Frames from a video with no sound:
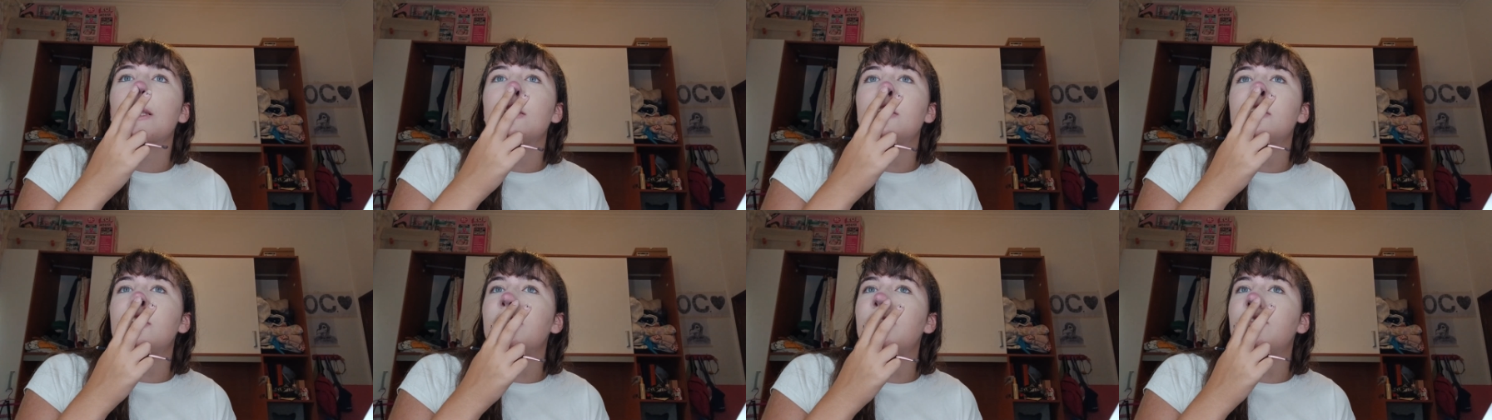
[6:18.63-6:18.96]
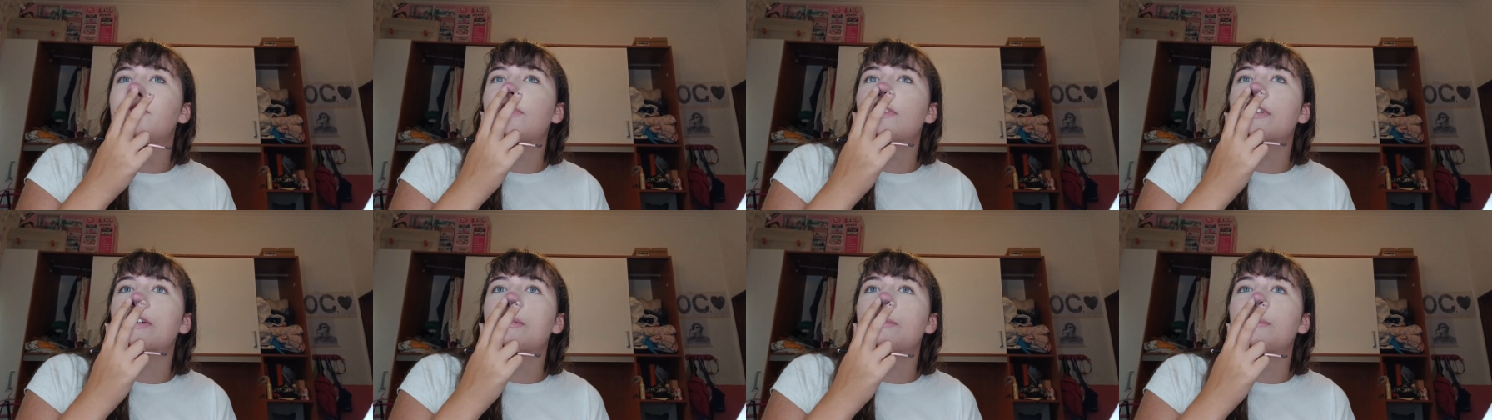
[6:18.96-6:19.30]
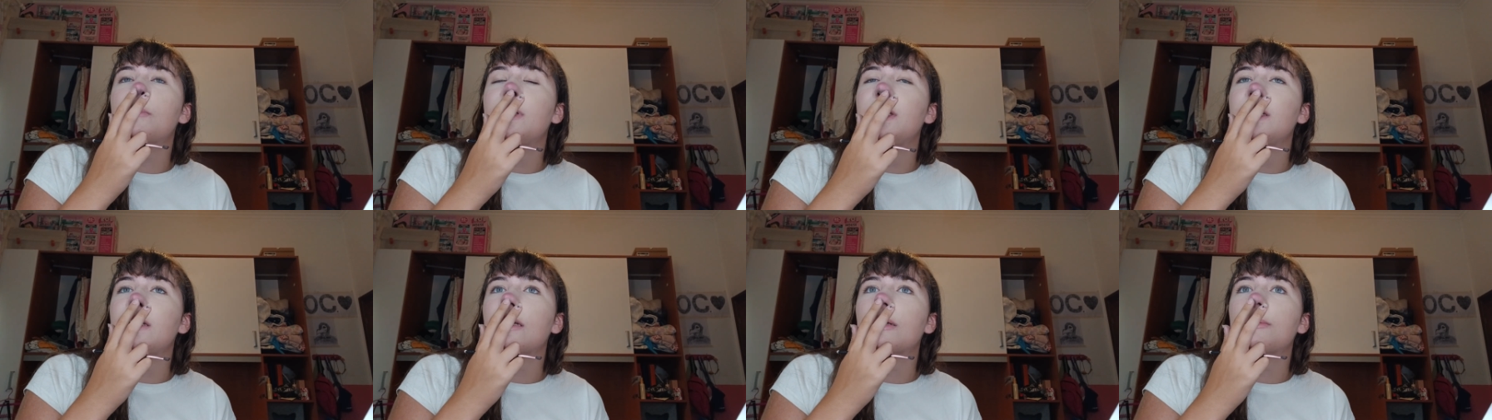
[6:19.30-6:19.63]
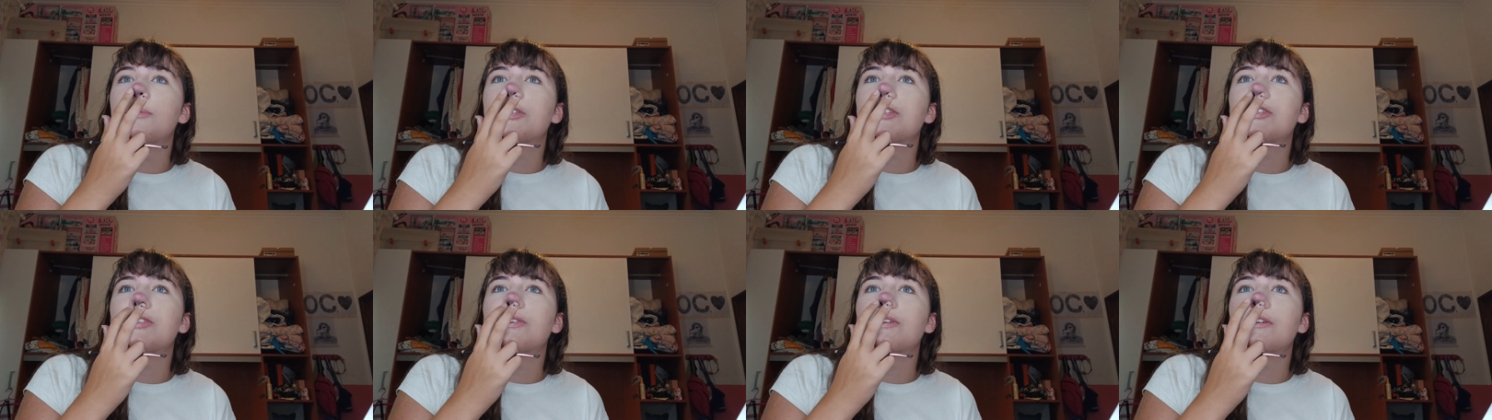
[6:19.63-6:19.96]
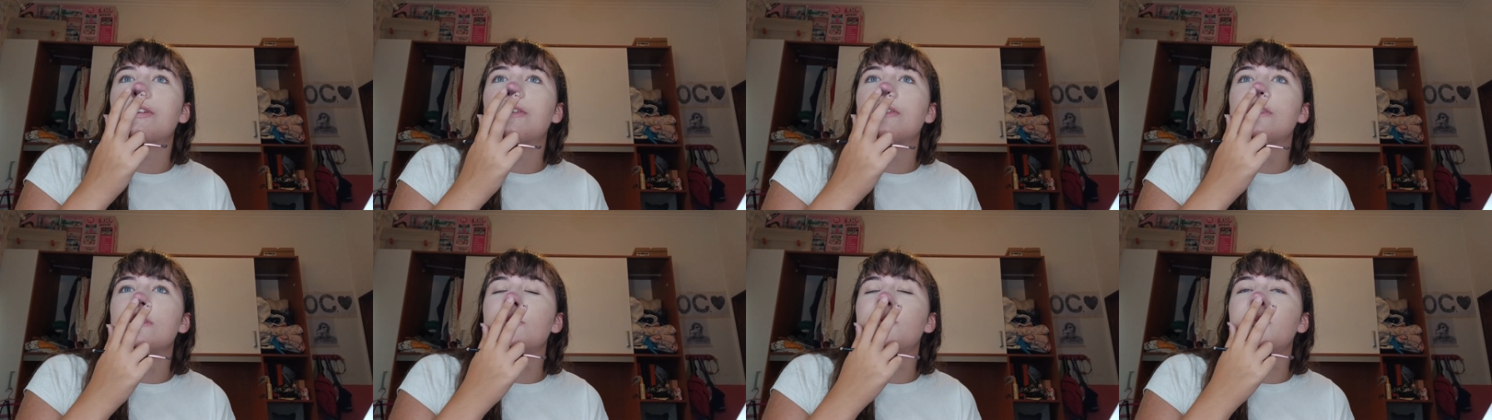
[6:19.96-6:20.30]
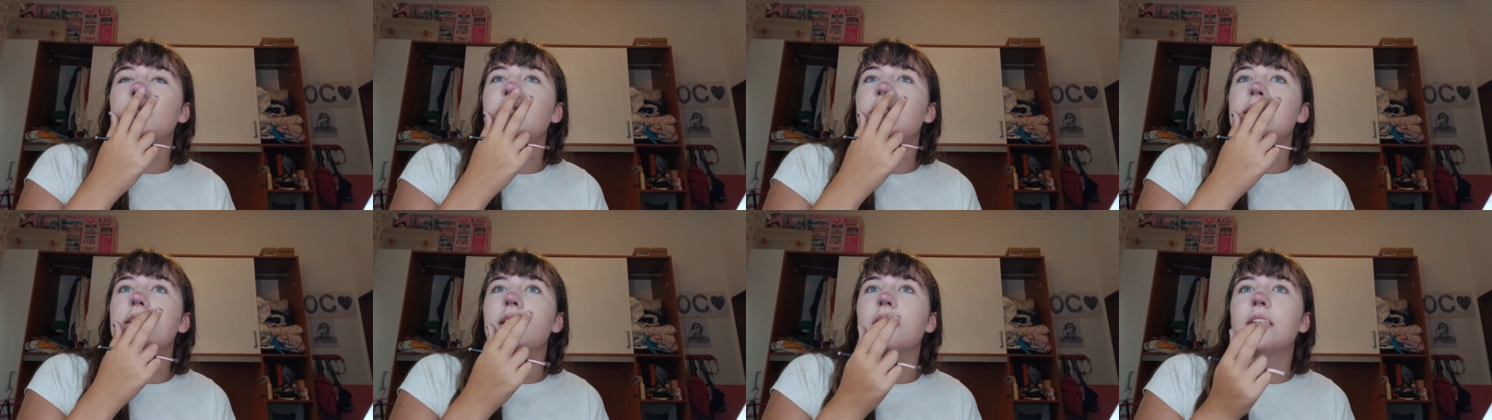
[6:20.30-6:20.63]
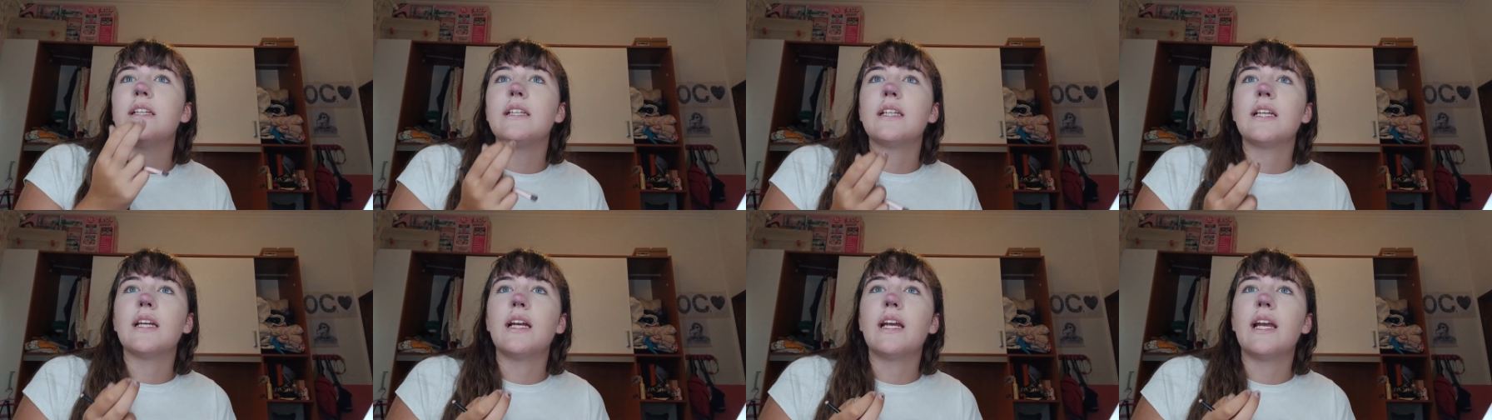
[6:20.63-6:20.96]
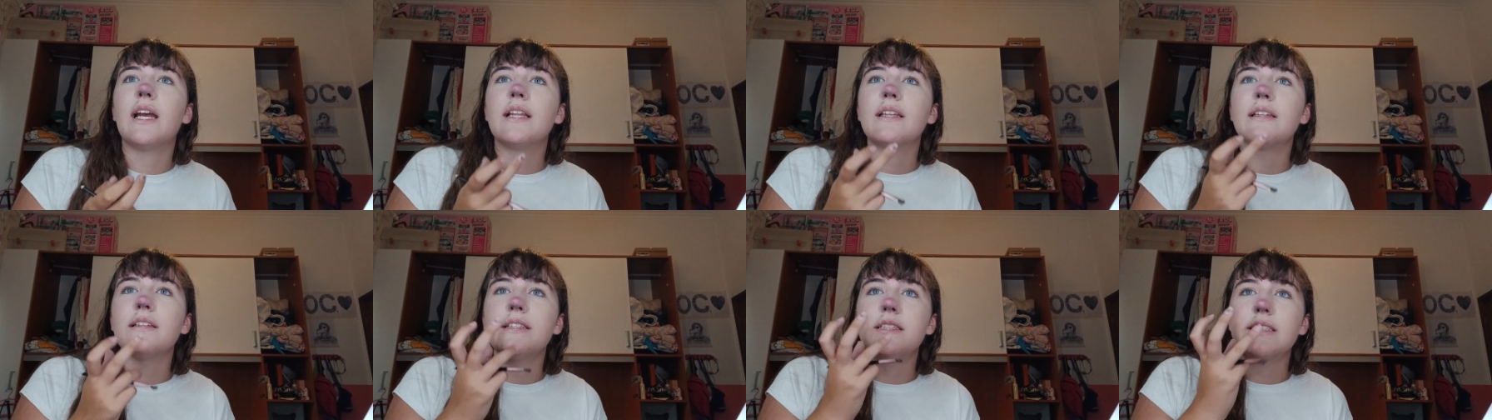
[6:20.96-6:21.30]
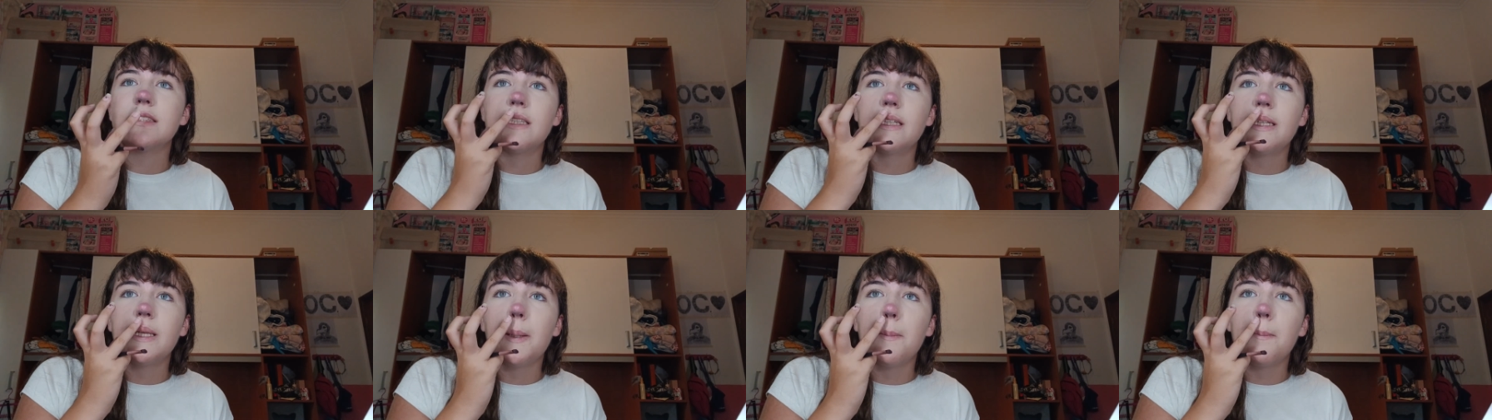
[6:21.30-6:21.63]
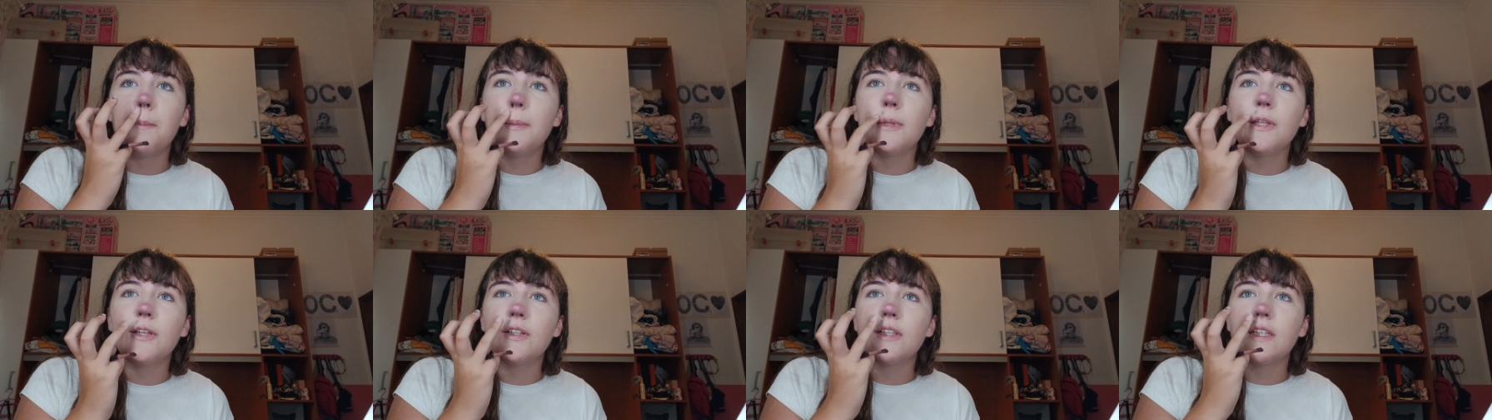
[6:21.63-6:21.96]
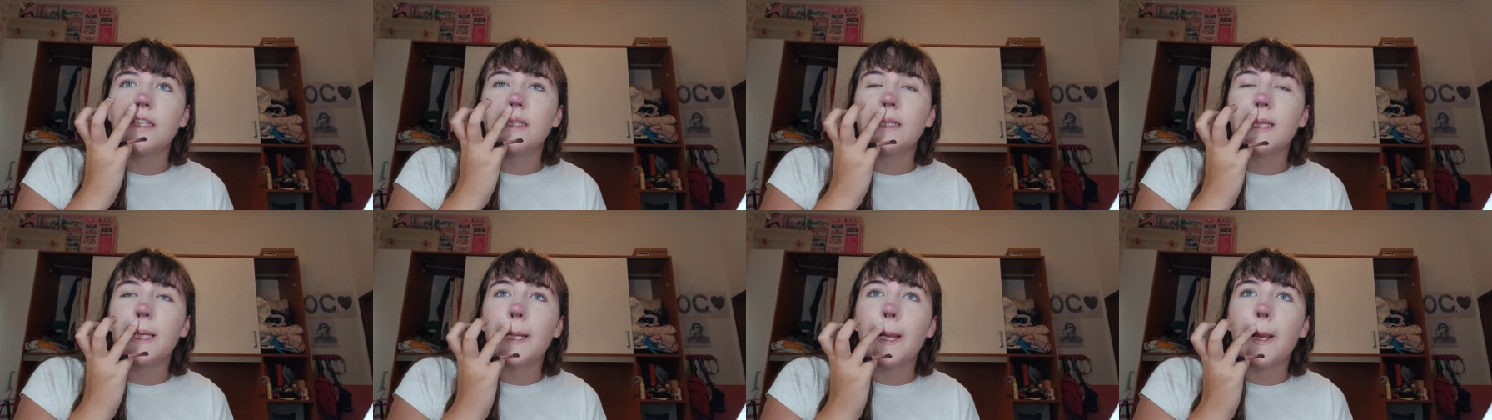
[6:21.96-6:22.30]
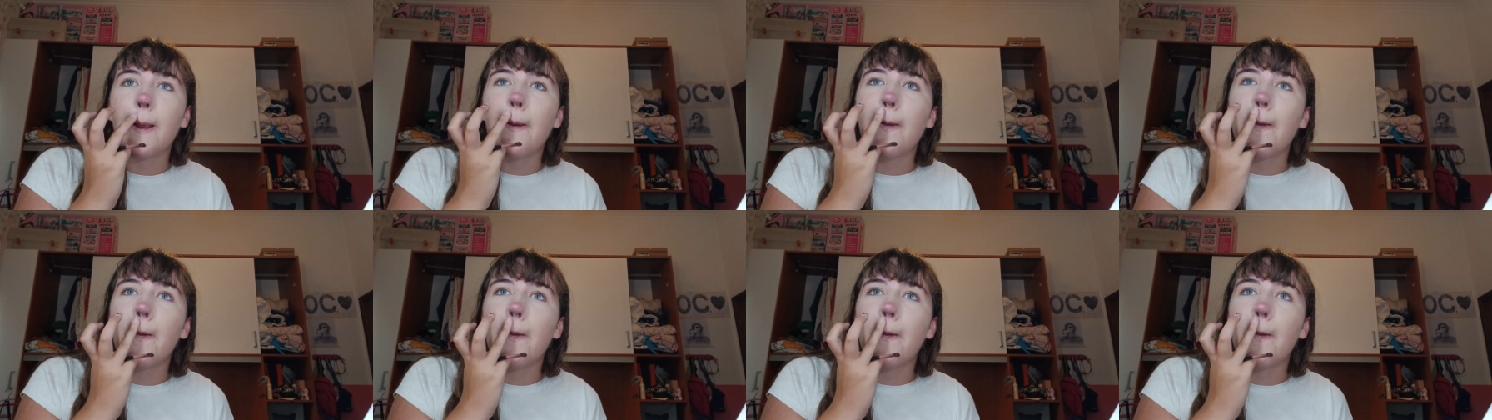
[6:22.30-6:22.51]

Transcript: to film makeup tutorials, because like at least I am looking like